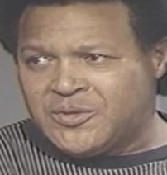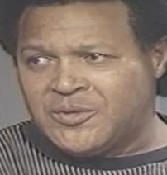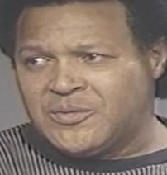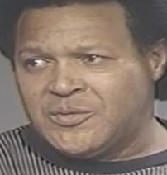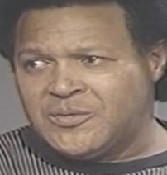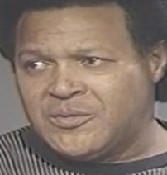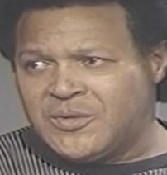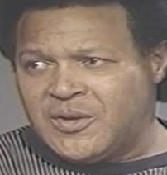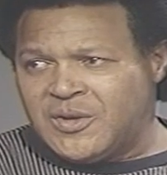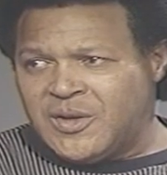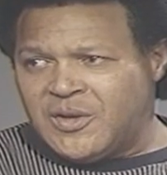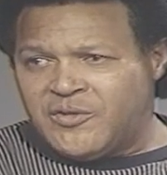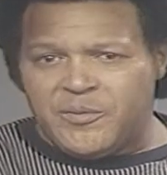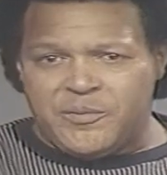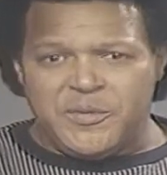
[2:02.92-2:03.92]
to,
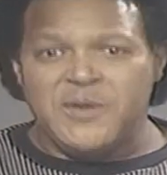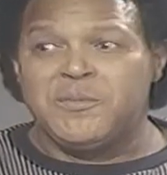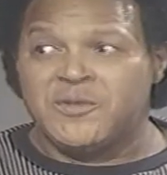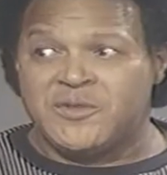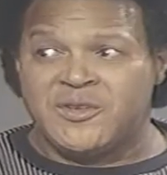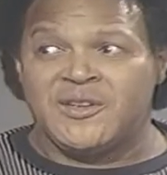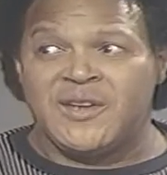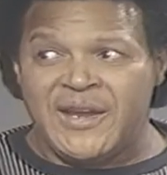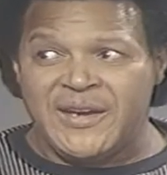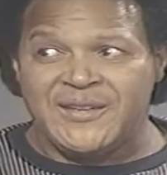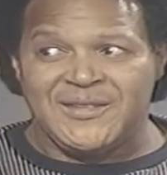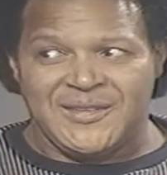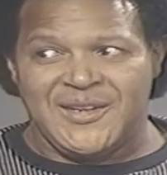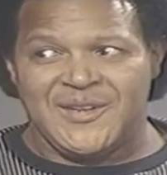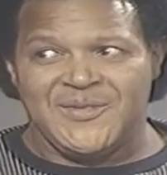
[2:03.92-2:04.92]
for people to
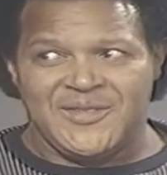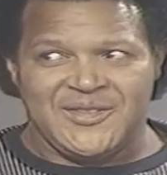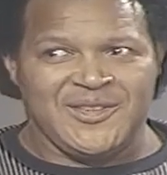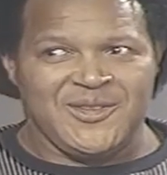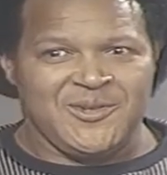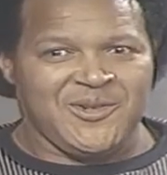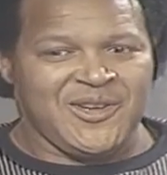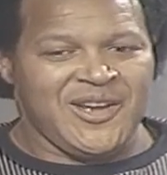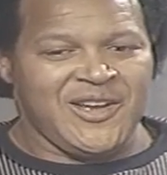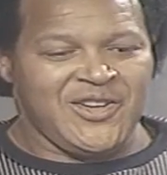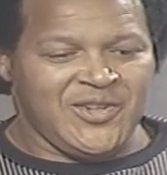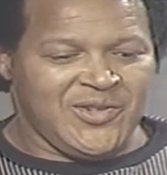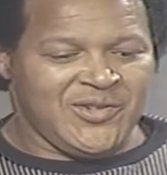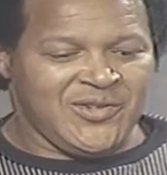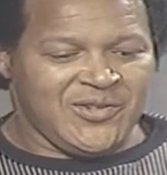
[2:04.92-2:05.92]
like to come see what I
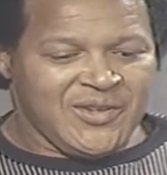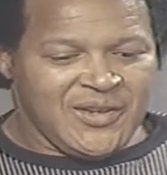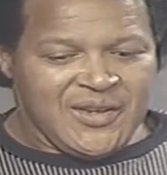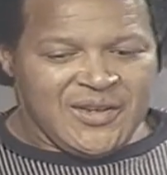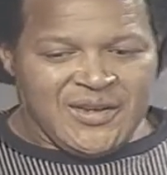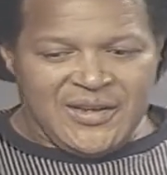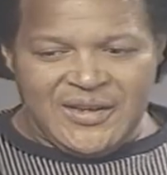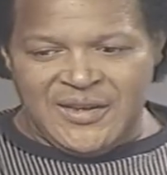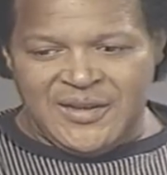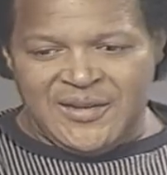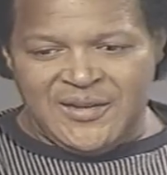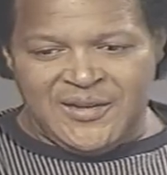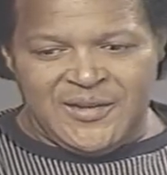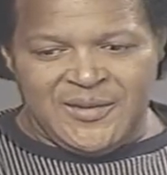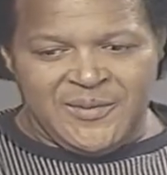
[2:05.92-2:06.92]
do,
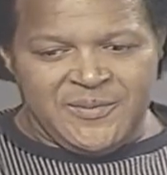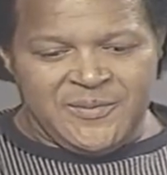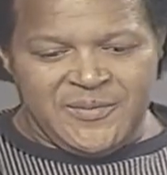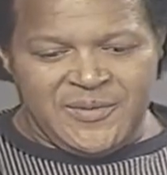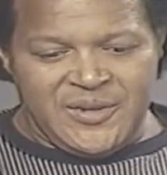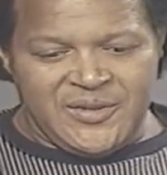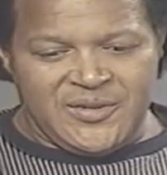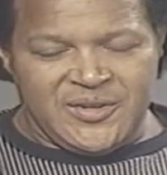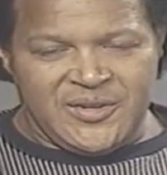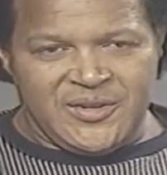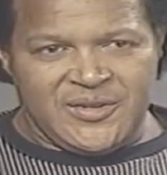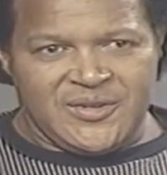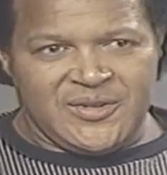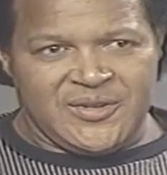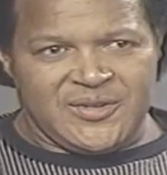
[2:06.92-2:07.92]
and
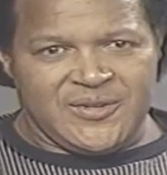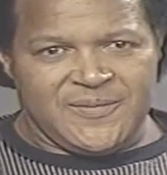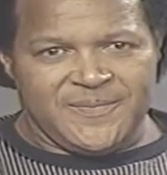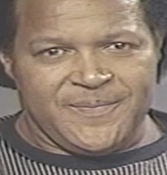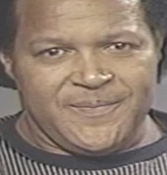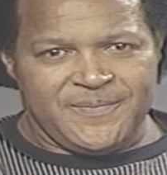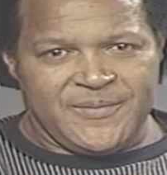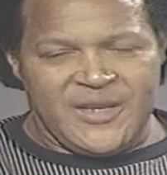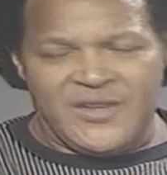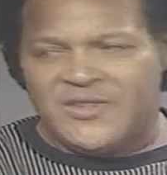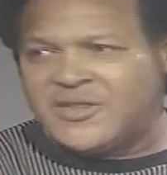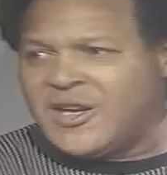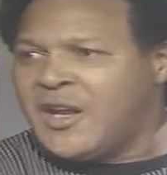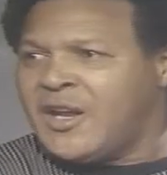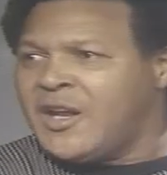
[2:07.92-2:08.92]

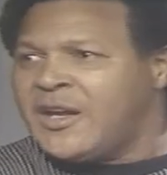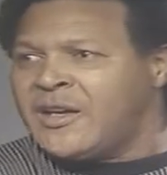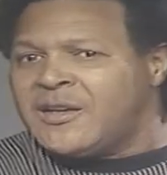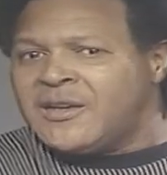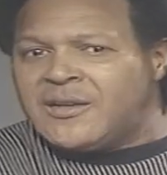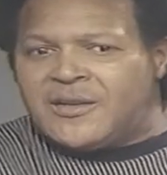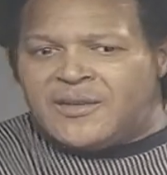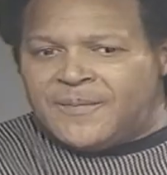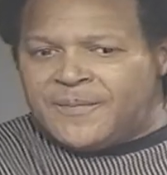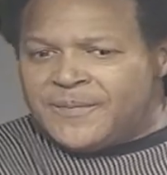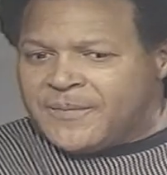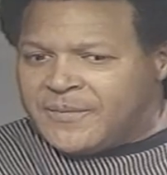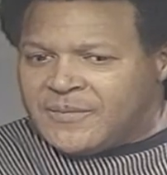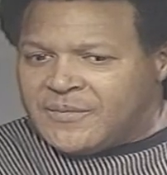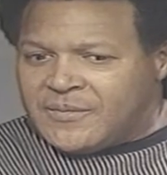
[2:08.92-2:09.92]
it's not like
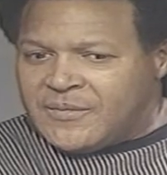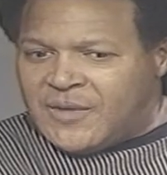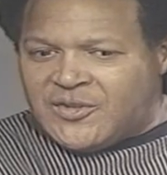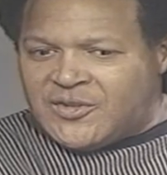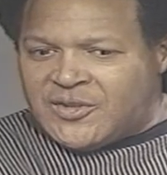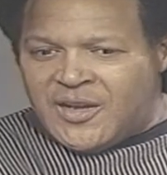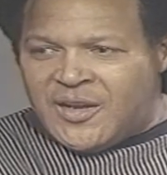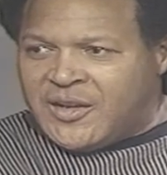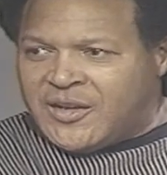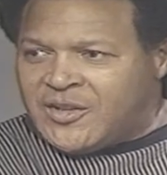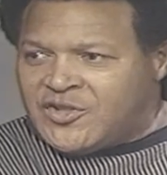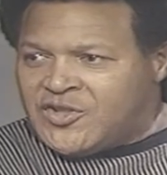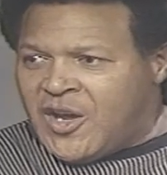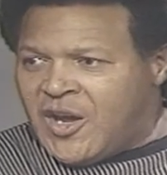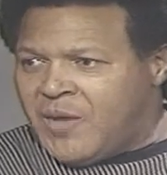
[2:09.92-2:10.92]

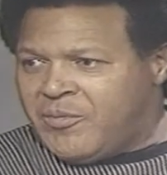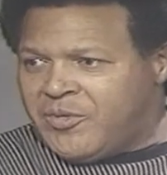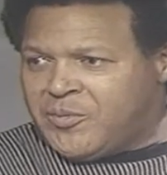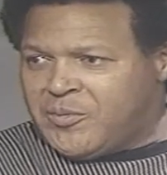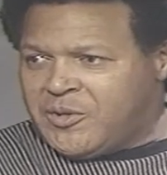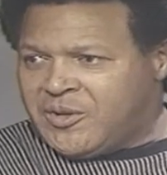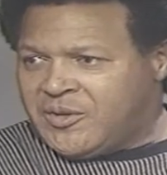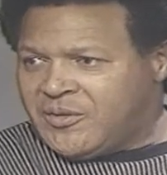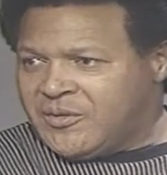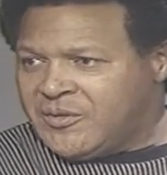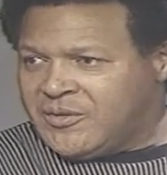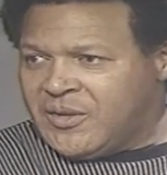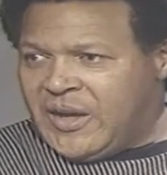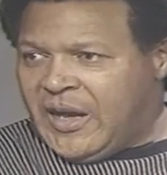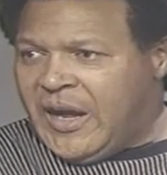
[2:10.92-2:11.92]
a job for me.
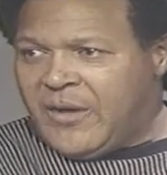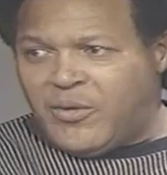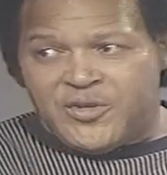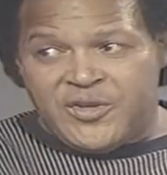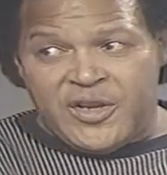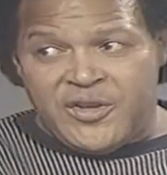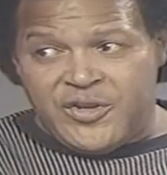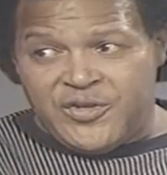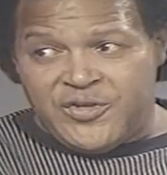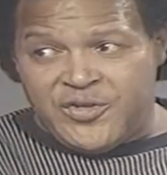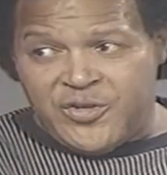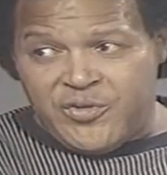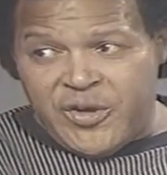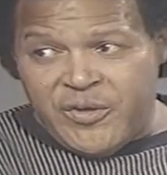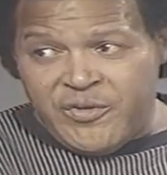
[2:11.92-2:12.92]
I don't tell the
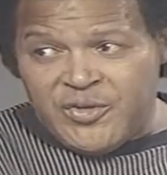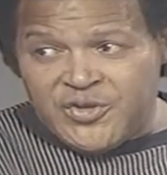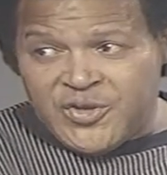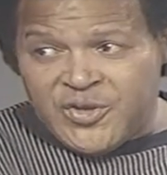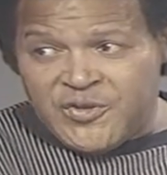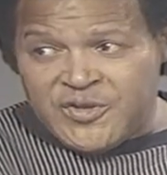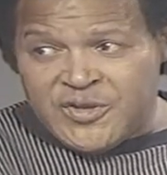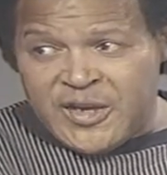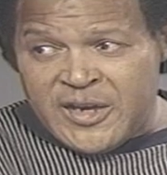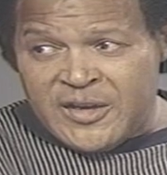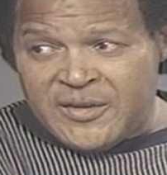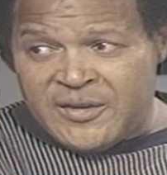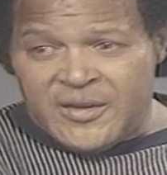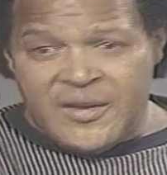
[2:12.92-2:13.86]
Internal Revenue Service that,